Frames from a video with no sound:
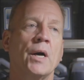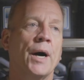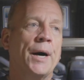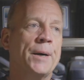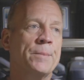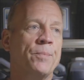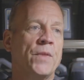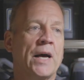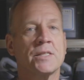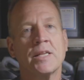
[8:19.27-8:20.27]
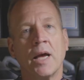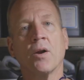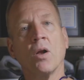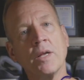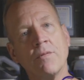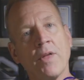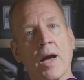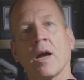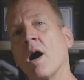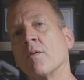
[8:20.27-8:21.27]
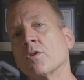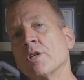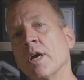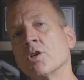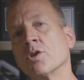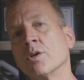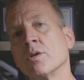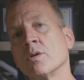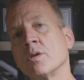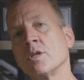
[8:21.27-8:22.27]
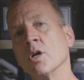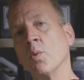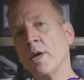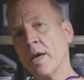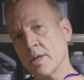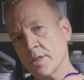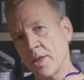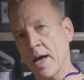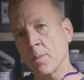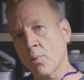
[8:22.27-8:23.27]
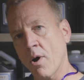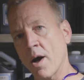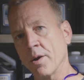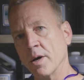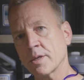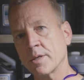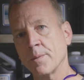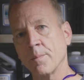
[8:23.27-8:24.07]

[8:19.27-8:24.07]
That said, I'll leave that conversation till we get to that product